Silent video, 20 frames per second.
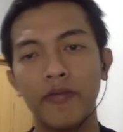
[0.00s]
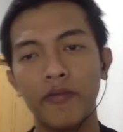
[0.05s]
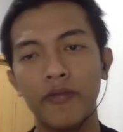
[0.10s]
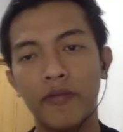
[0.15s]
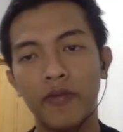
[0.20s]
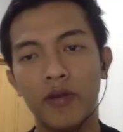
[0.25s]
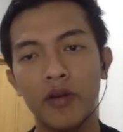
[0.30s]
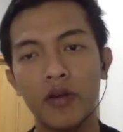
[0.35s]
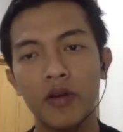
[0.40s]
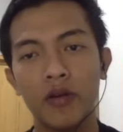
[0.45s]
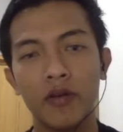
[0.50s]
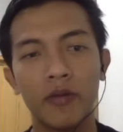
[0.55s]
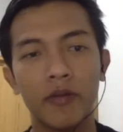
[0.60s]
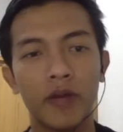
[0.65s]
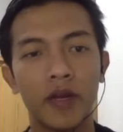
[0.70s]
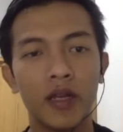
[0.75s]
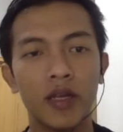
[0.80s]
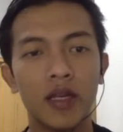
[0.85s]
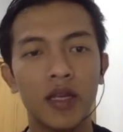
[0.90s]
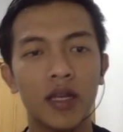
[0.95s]
for your
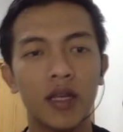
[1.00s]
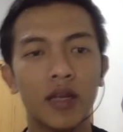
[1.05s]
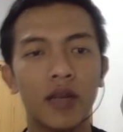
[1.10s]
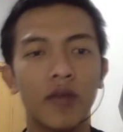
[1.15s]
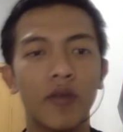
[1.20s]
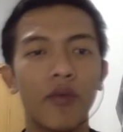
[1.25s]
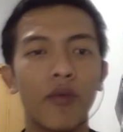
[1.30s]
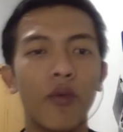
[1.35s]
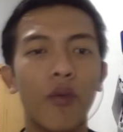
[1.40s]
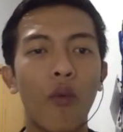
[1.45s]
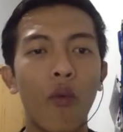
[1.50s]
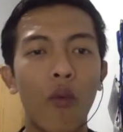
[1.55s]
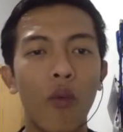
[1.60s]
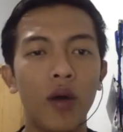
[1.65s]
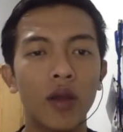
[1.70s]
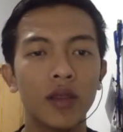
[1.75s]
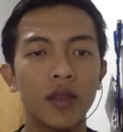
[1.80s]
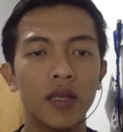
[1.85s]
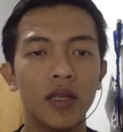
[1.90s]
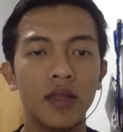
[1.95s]
brand than
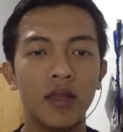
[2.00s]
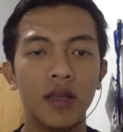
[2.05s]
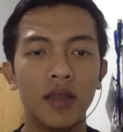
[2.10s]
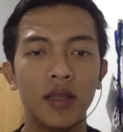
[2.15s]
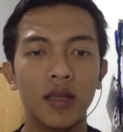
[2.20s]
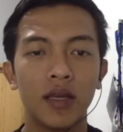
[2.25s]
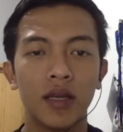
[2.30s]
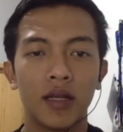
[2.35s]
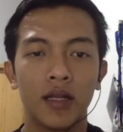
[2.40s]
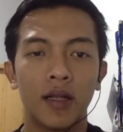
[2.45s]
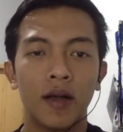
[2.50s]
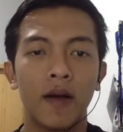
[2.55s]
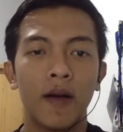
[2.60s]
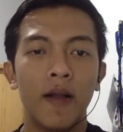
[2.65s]
what identical